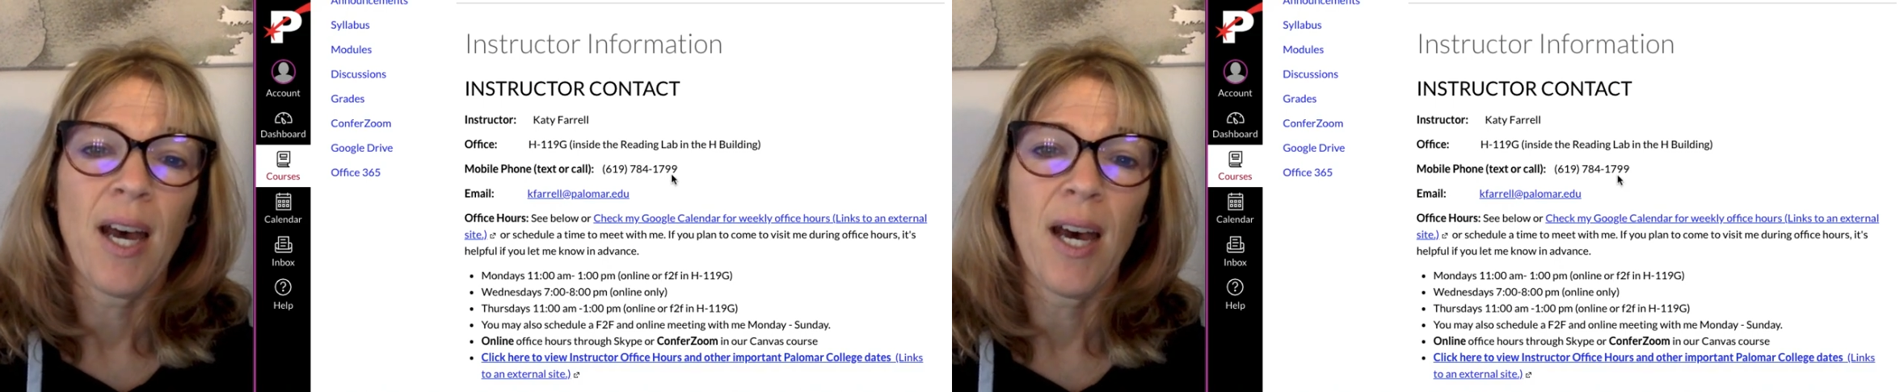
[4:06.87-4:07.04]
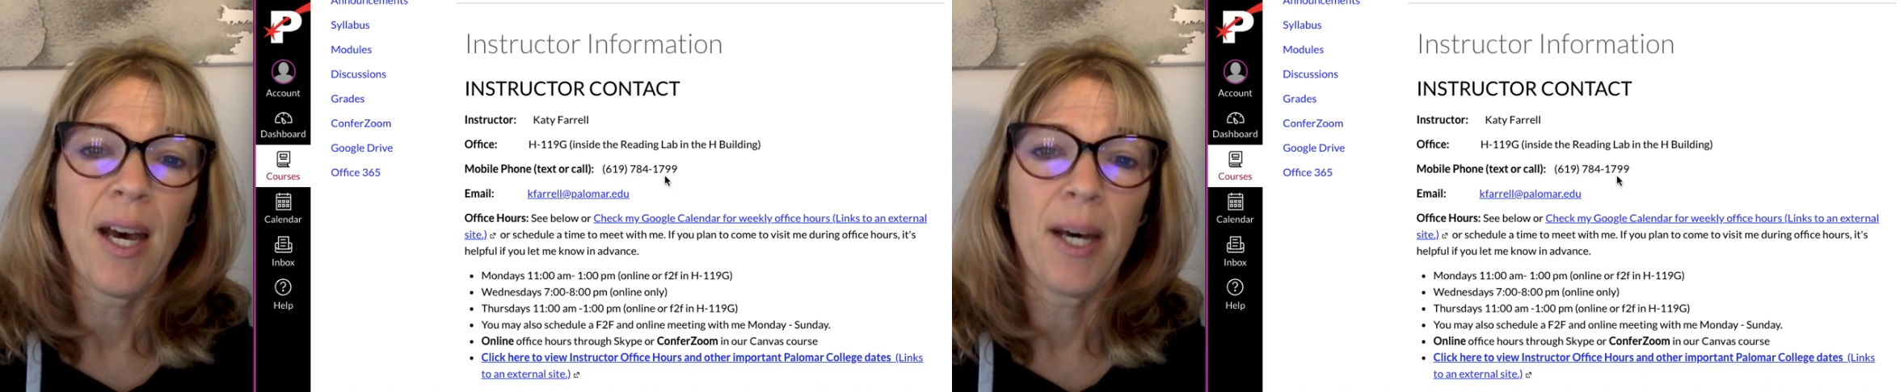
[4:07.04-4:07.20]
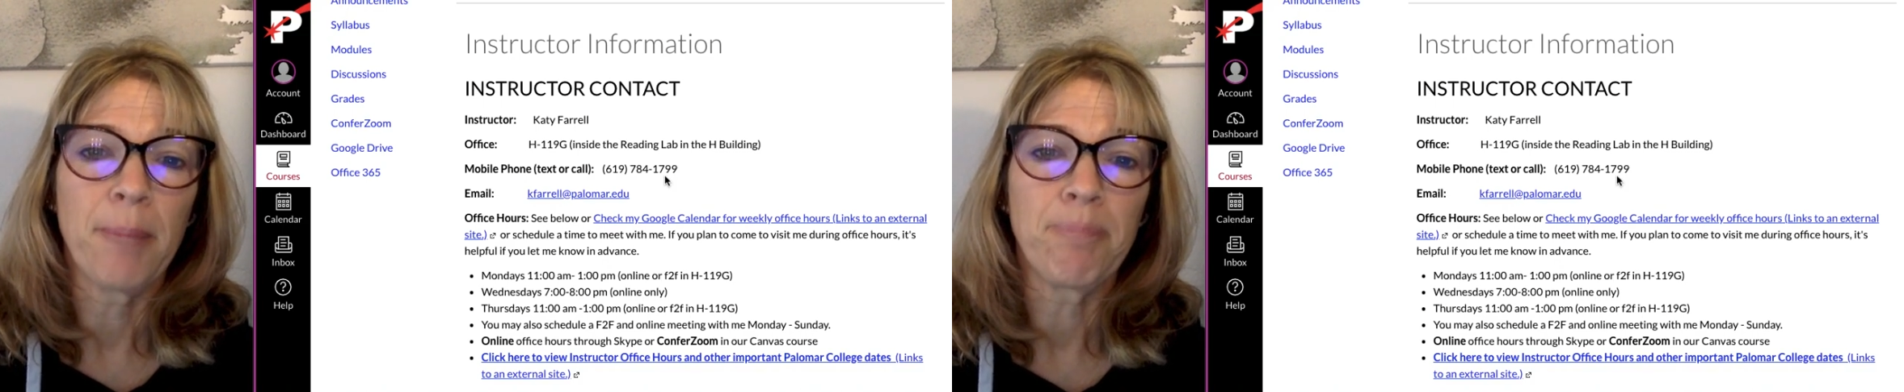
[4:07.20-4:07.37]

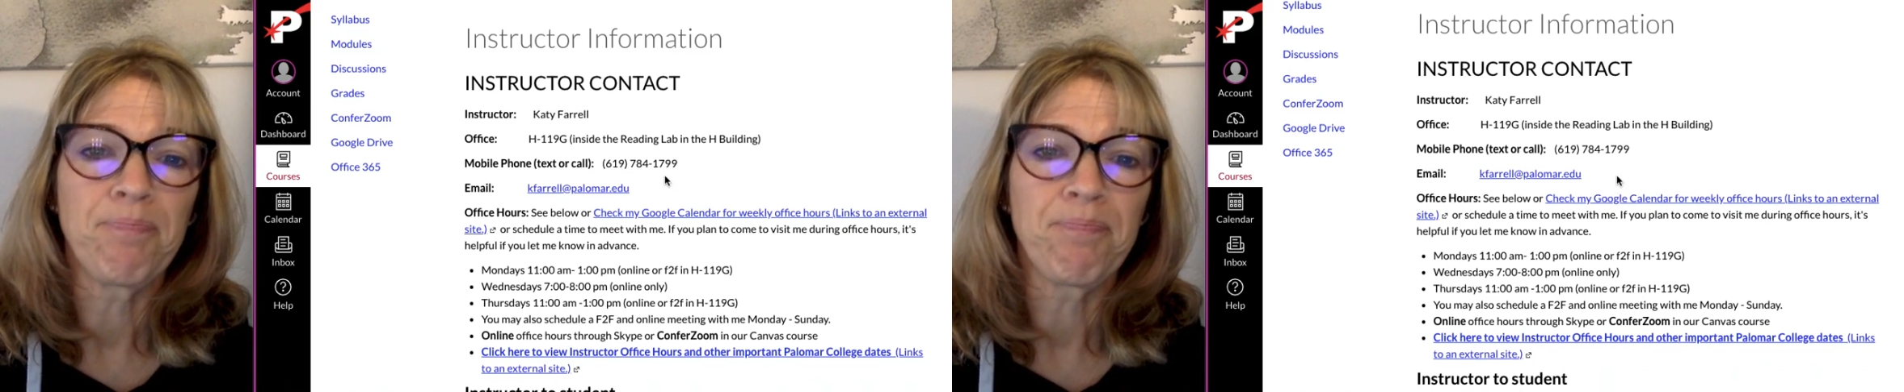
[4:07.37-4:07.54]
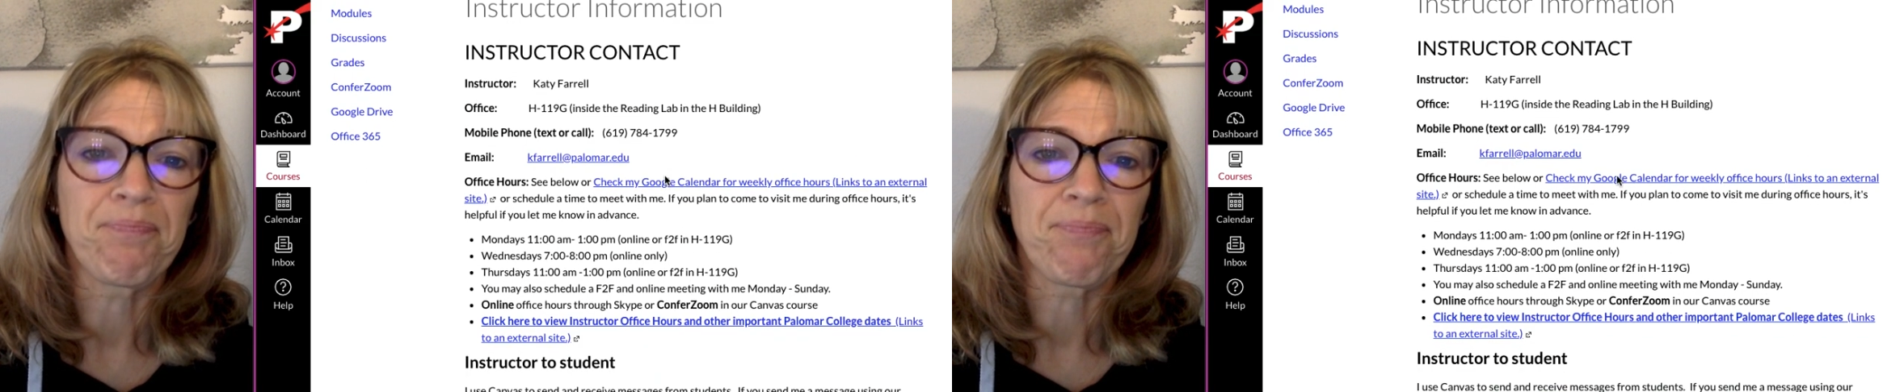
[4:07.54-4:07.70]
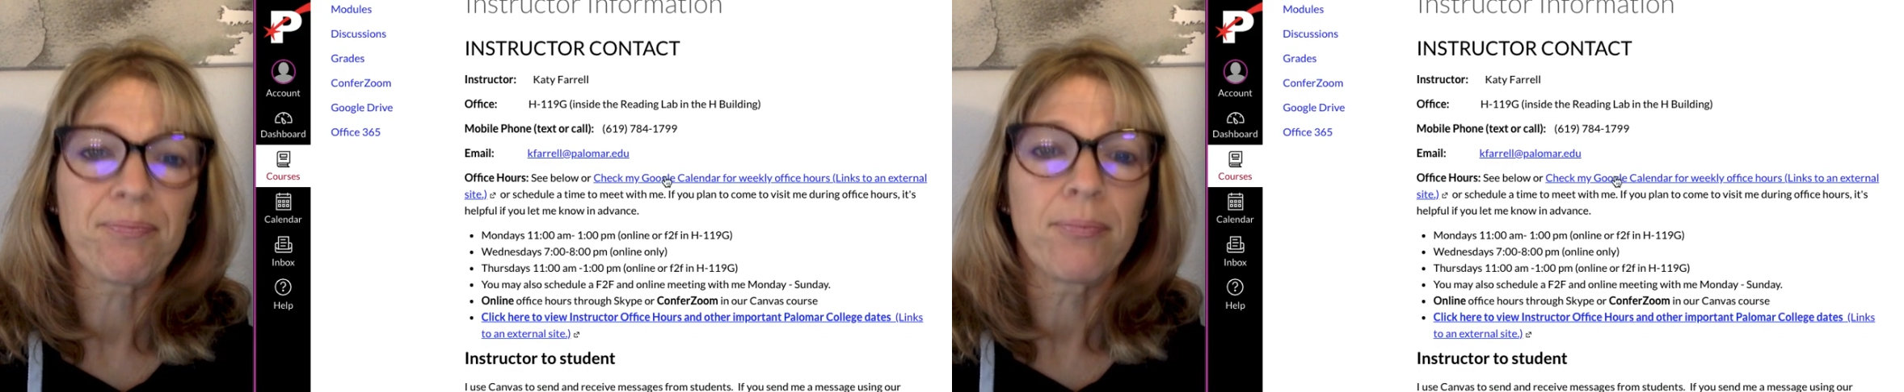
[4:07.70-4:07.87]
I'm
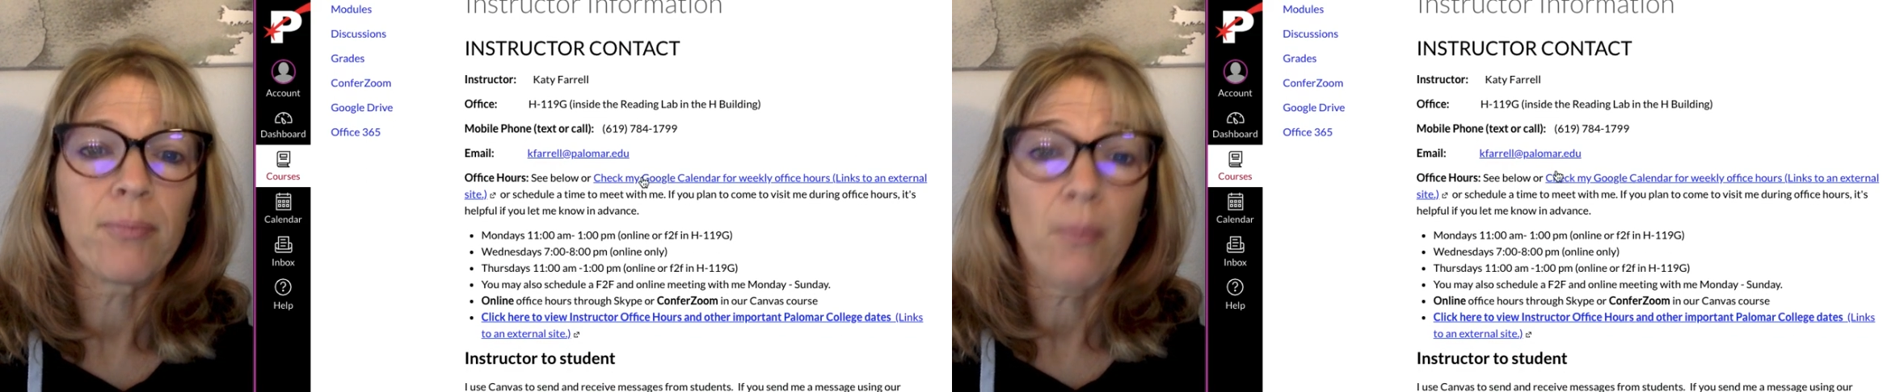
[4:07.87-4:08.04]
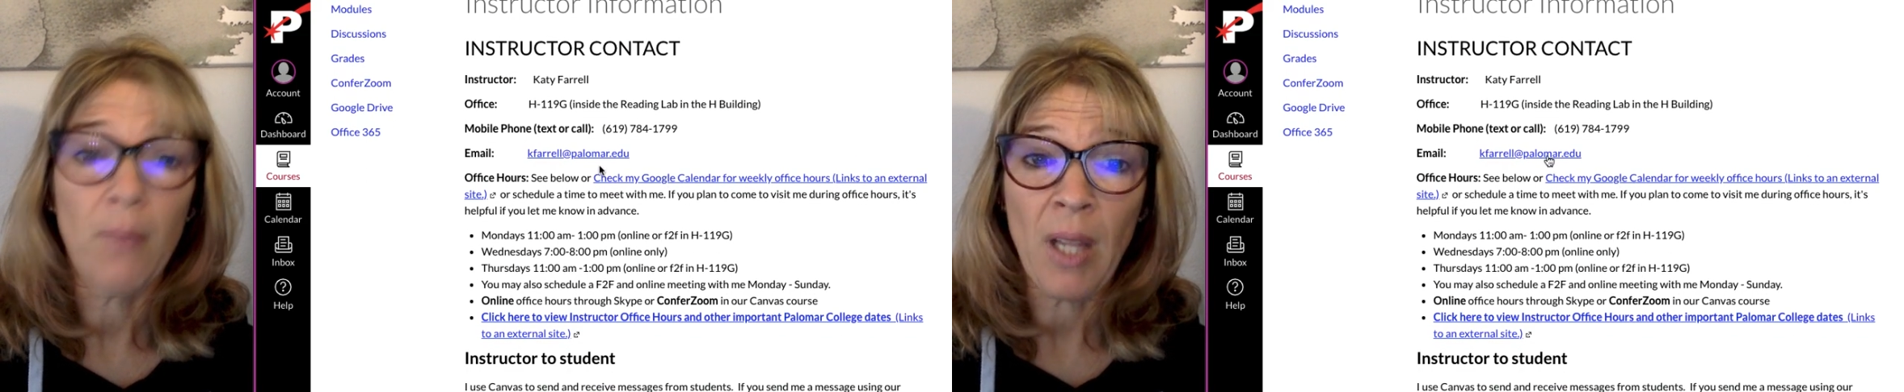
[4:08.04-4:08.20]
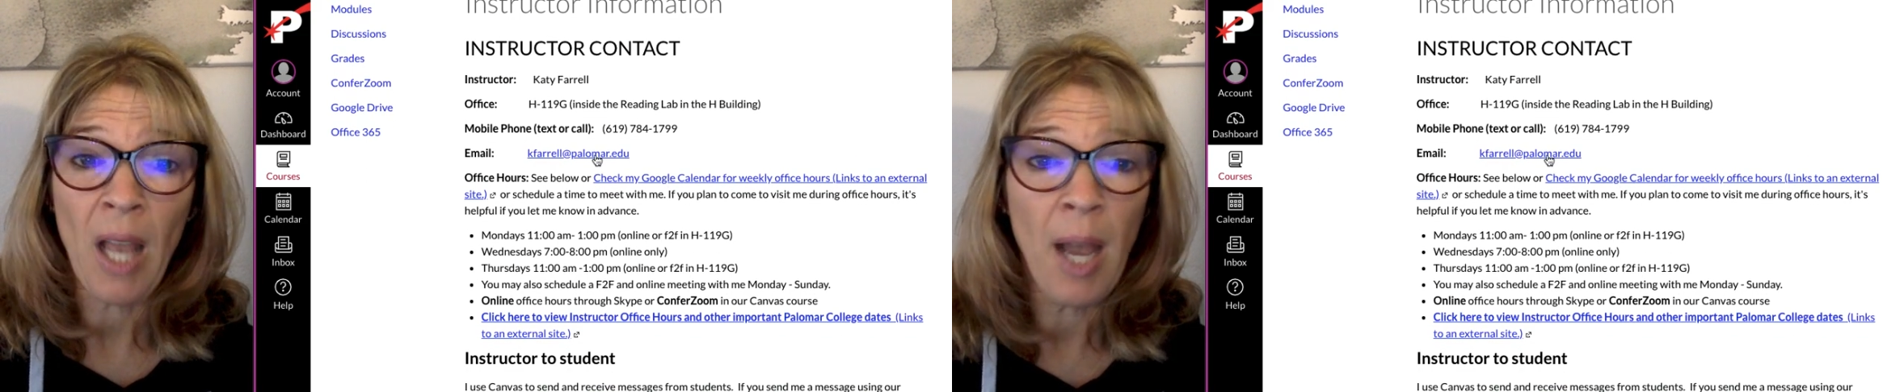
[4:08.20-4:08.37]

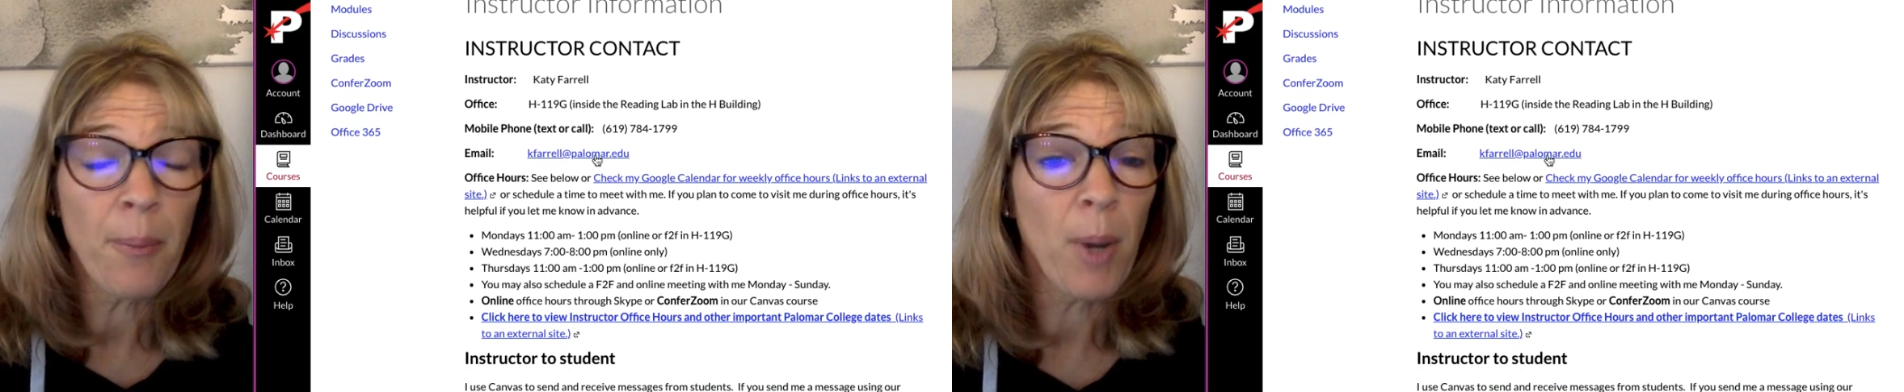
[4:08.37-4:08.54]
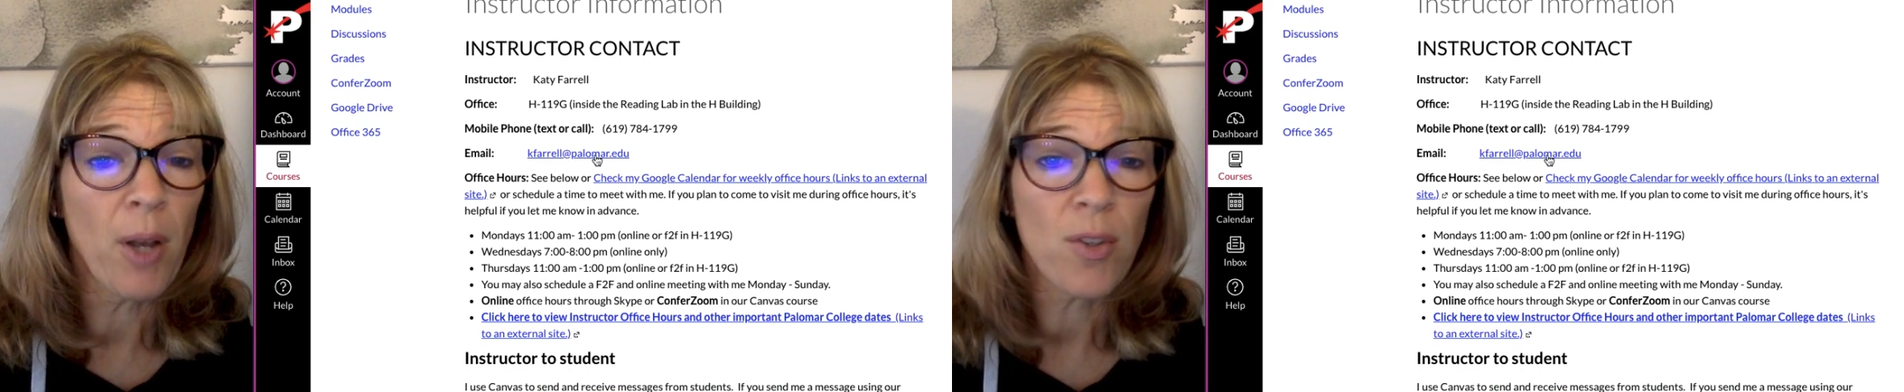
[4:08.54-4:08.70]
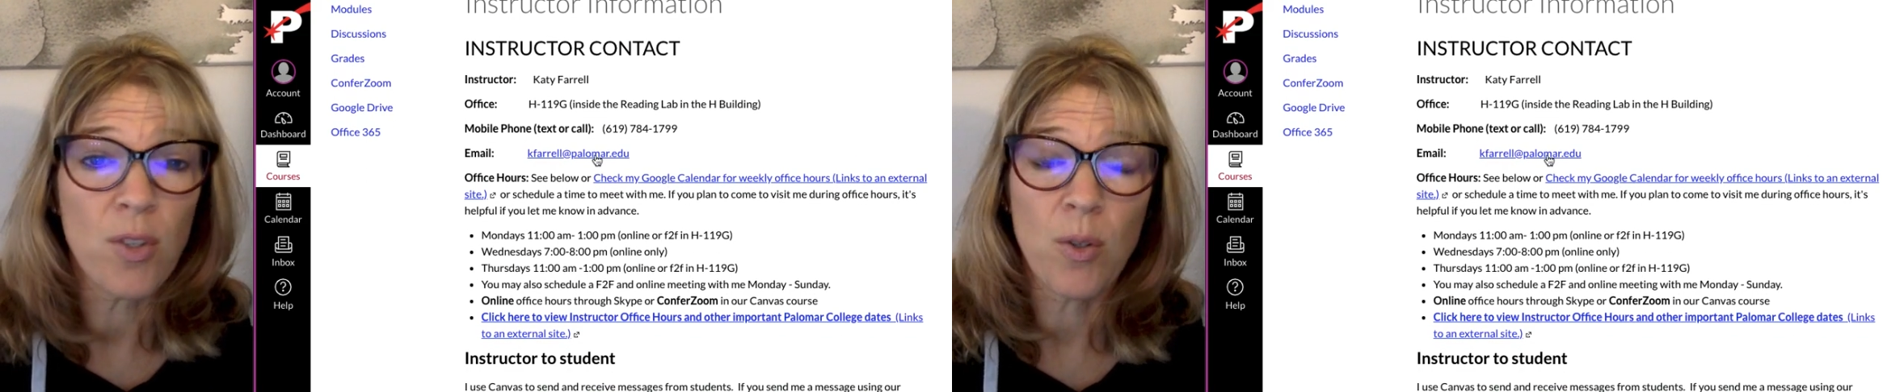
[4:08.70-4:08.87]

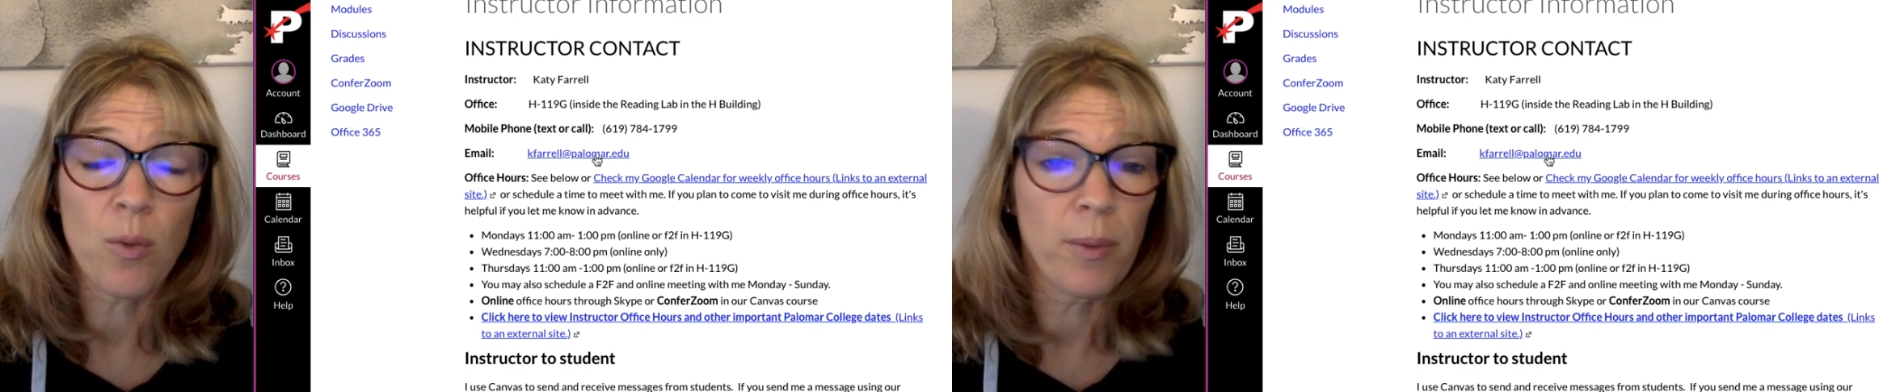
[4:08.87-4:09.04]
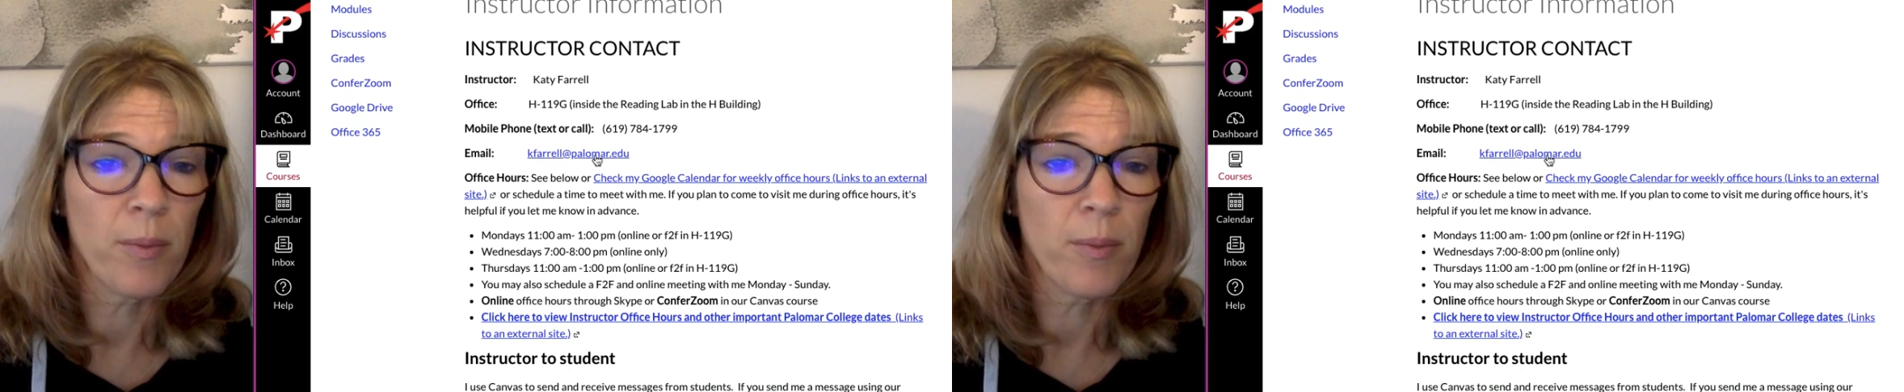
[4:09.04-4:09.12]
also,